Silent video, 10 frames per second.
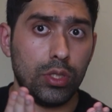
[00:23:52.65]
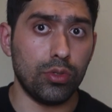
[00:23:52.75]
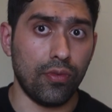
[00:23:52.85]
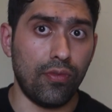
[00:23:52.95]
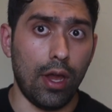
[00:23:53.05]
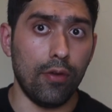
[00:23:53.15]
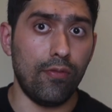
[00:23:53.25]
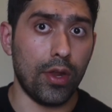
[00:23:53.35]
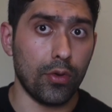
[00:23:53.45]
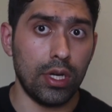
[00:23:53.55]
He was a
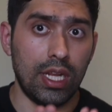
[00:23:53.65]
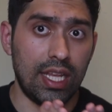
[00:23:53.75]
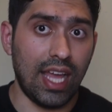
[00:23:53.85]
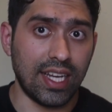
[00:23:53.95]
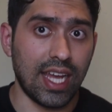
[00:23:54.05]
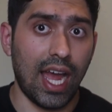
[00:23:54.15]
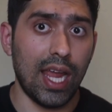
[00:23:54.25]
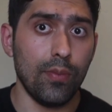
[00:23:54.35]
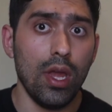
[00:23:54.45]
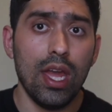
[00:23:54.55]
veteran at that
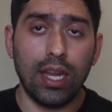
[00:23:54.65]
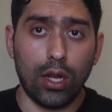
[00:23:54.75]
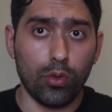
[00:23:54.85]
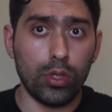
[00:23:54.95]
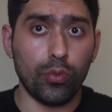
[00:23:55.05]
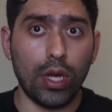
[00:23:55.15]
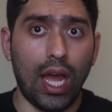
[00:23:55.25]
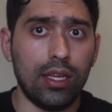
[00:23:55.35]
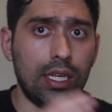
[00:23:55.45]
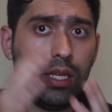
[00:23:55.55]
time, not only in
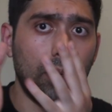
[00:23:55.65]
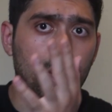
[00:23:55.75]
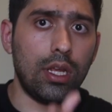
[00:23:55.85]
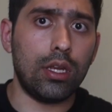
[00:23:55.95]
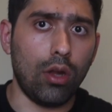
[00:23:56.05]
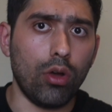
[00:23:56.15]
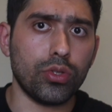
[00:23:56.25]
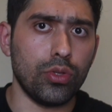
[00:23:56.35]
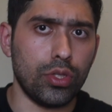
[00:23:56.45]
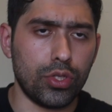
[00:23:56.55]
reality, but
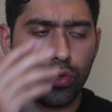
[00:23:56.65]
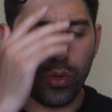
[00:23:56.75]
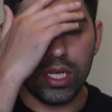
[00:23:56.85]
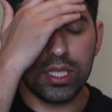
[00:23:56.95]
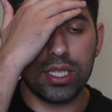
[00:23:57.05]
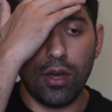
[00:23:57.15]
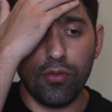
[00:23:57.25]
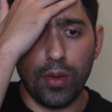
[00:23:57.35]
also in the story itself.